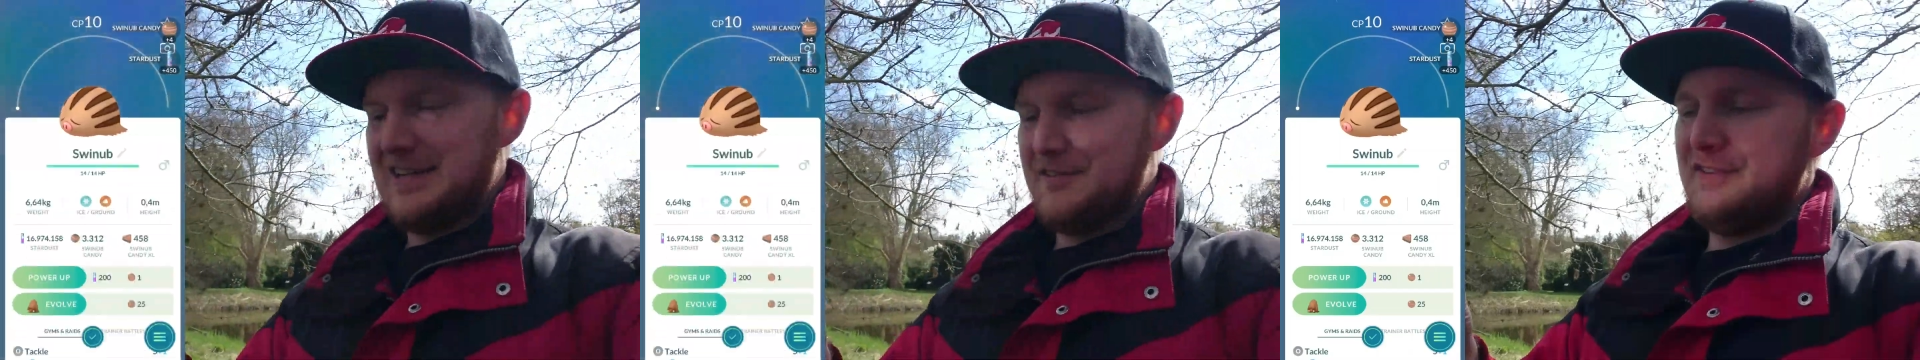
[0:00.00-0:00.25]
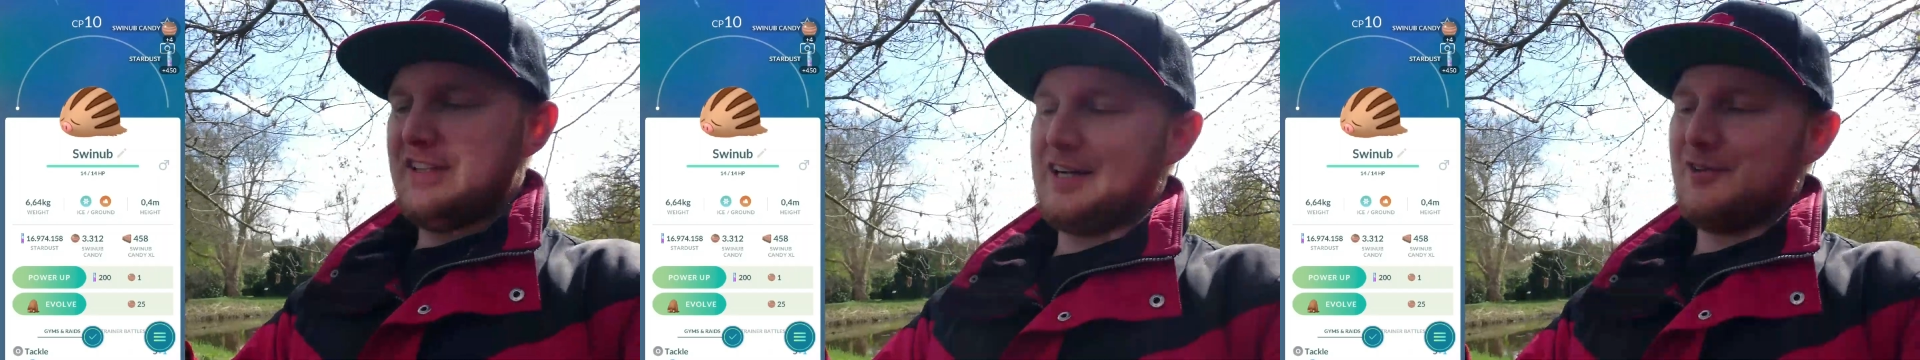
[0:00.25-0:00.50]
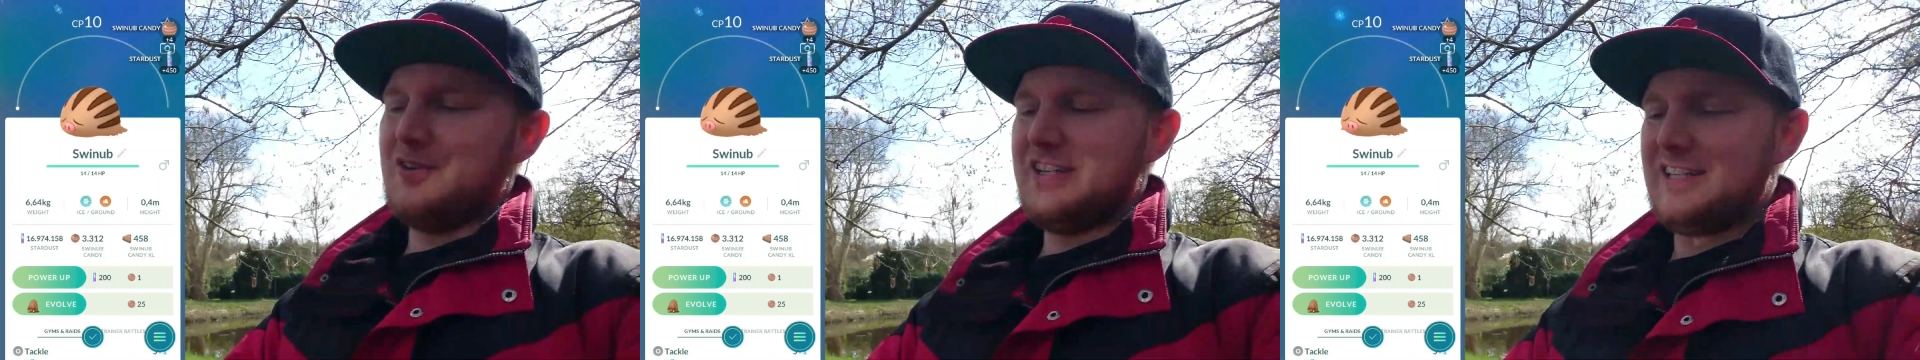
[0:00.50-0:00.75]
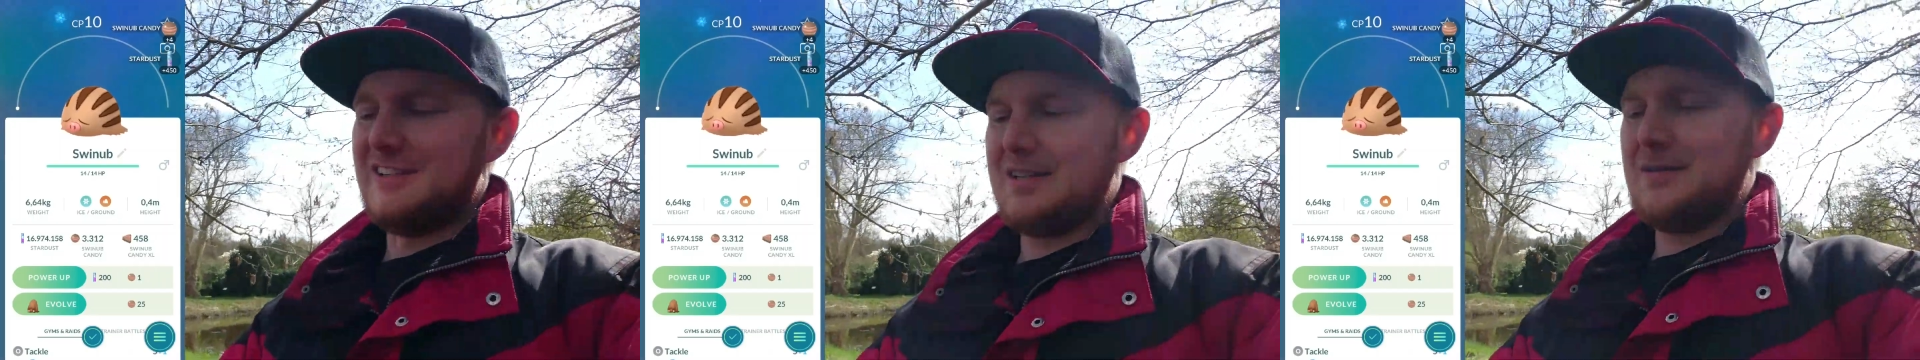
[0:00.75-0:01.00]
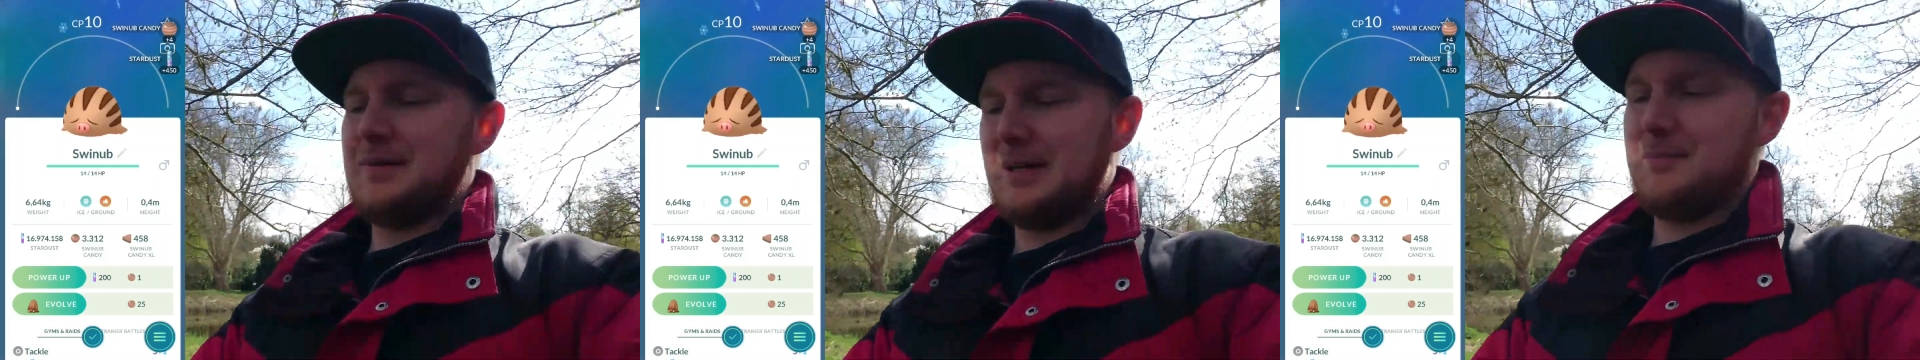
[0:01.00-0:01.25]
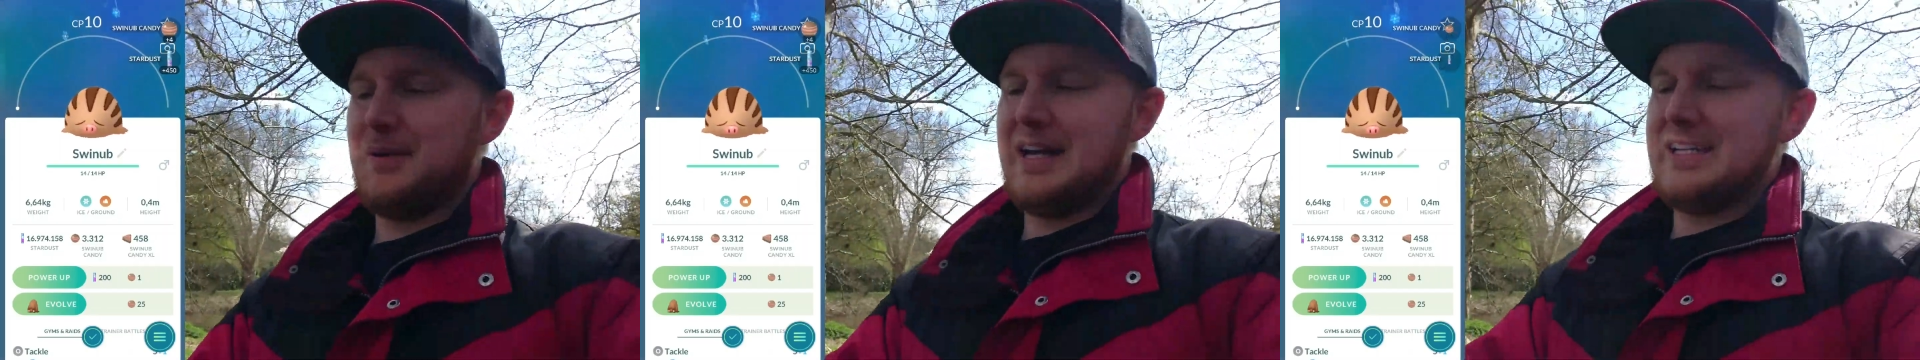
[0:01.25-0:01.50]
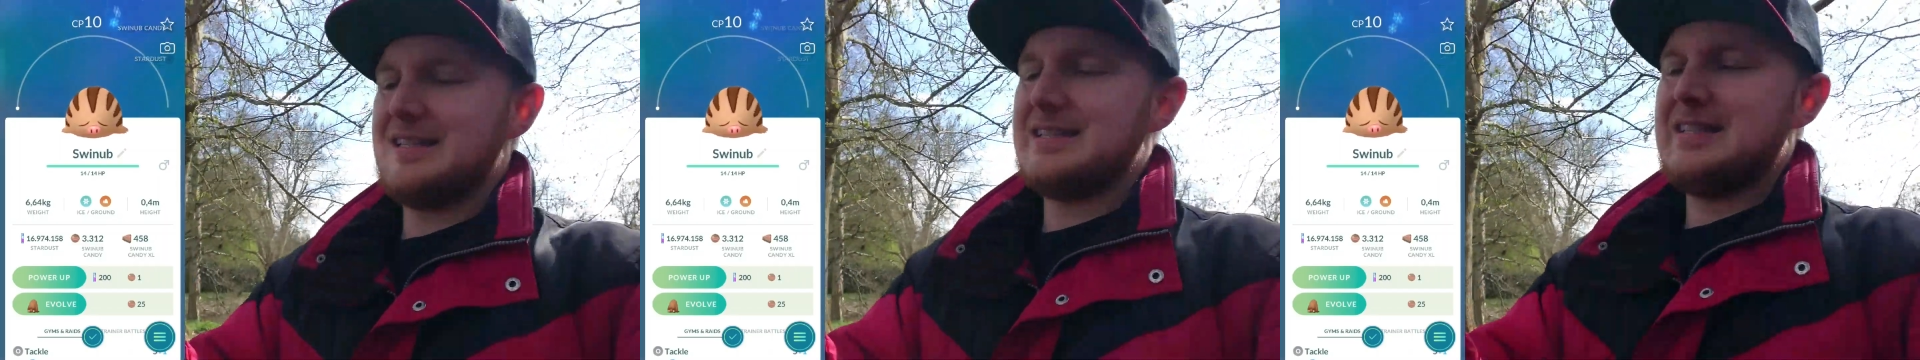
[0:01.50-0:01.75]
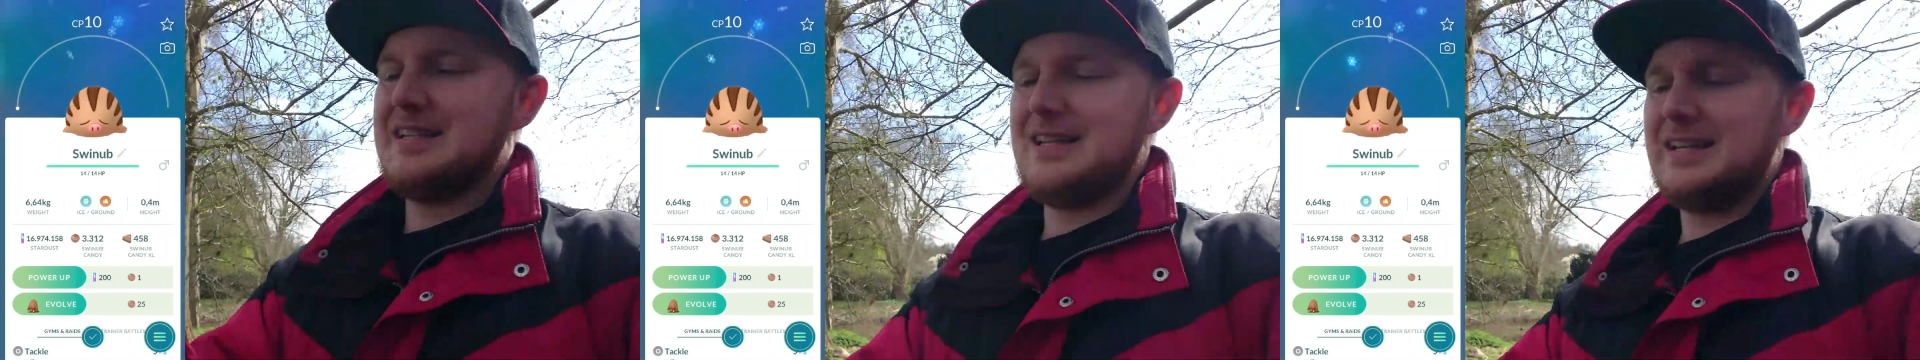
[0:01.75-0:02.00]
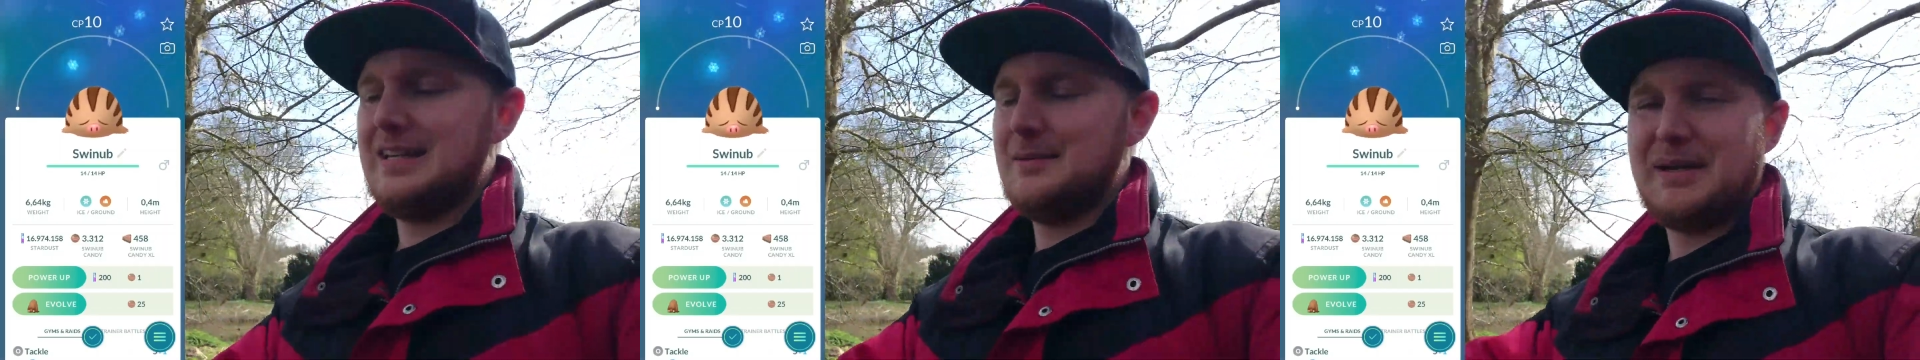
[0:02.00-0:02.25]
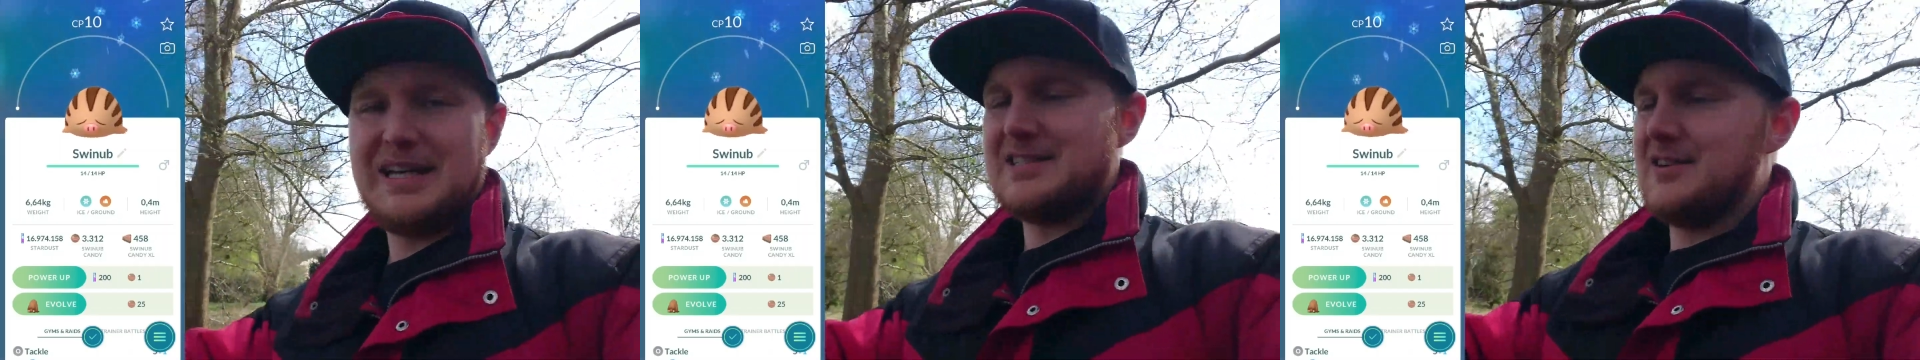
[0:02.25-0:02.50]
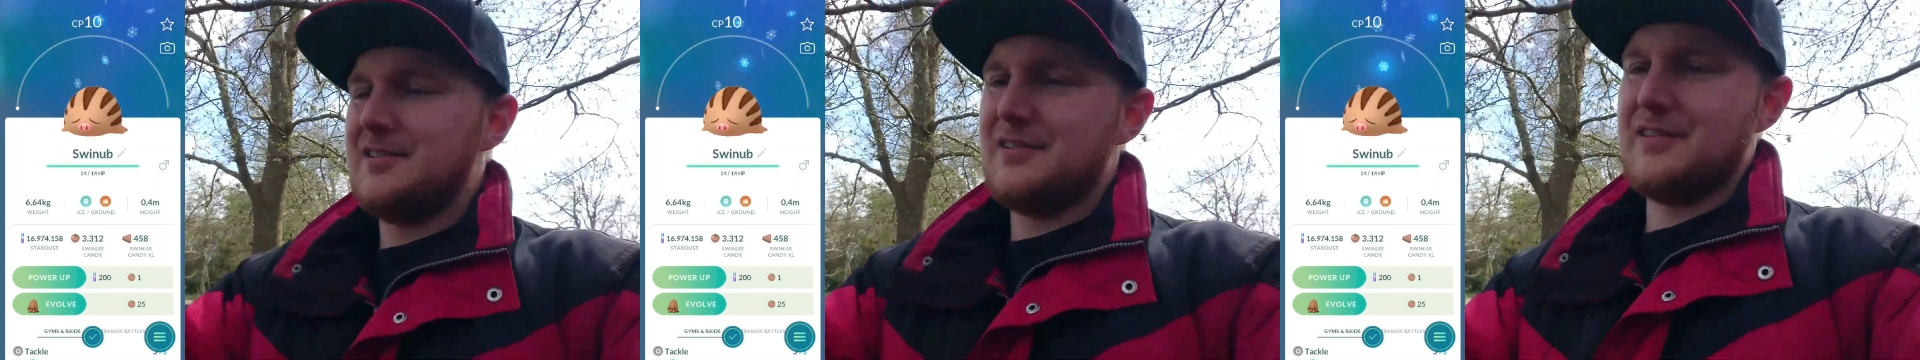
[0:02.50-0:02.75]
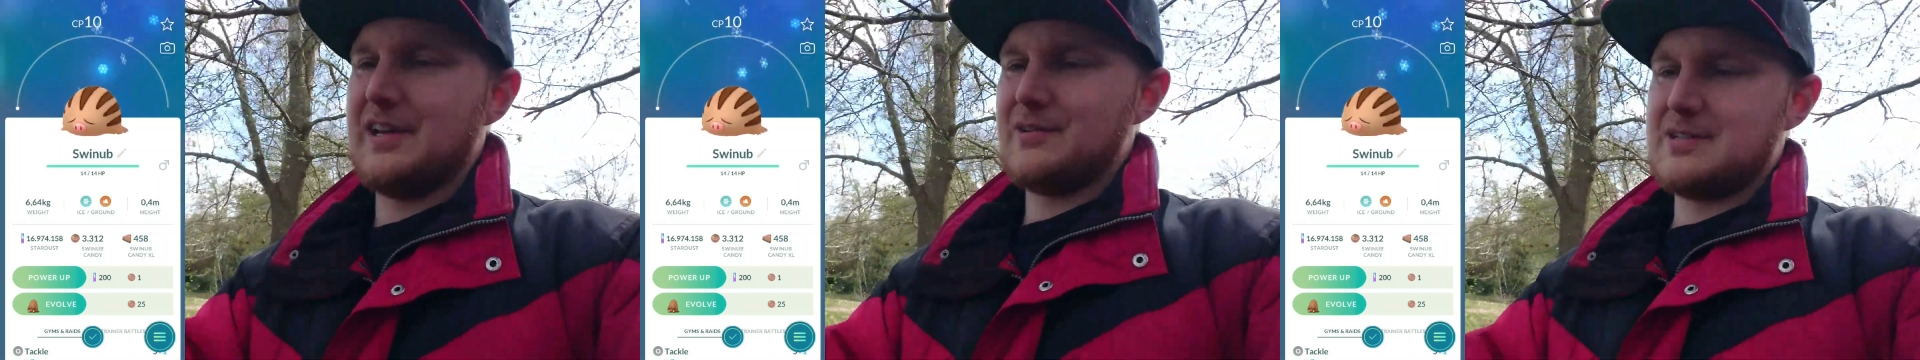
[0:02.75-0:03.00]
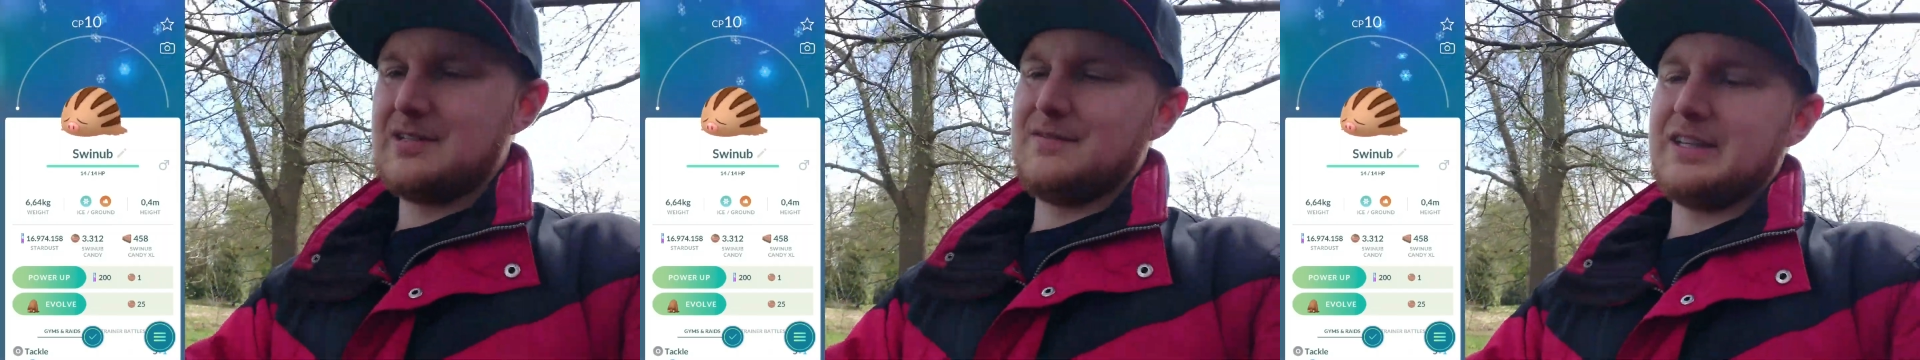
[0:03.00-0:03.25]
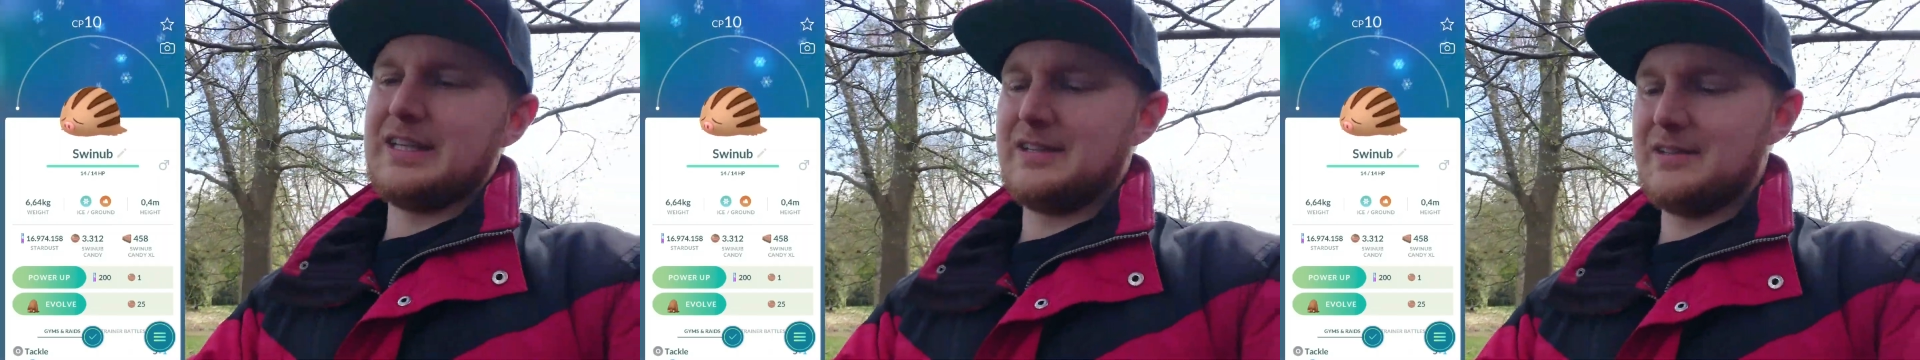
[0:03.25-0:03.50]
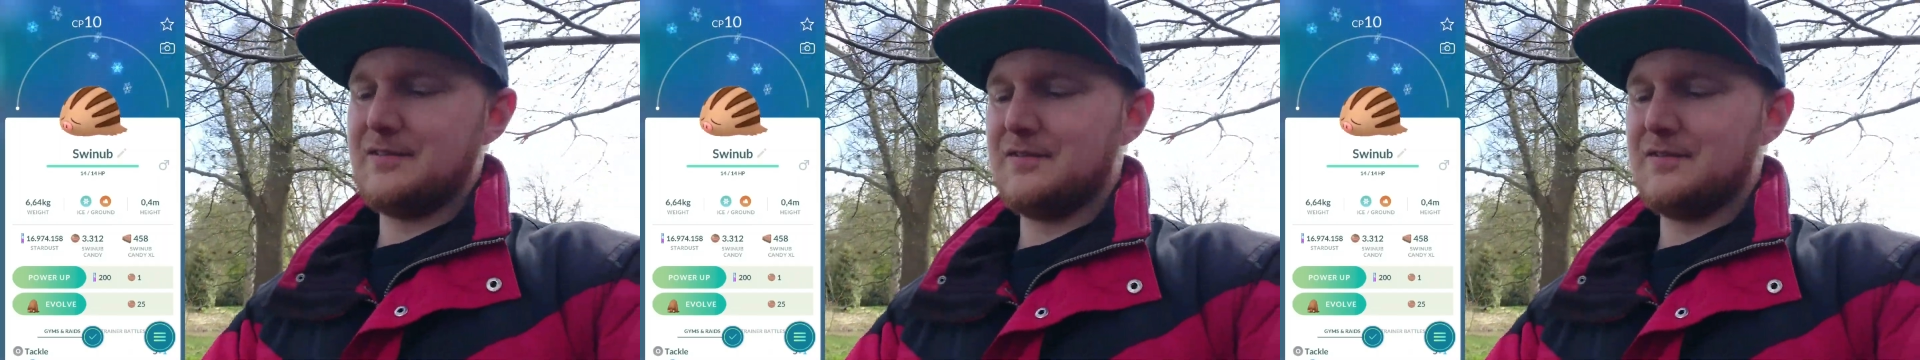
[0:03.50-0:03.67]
I feel I already got like past 100,000 for like the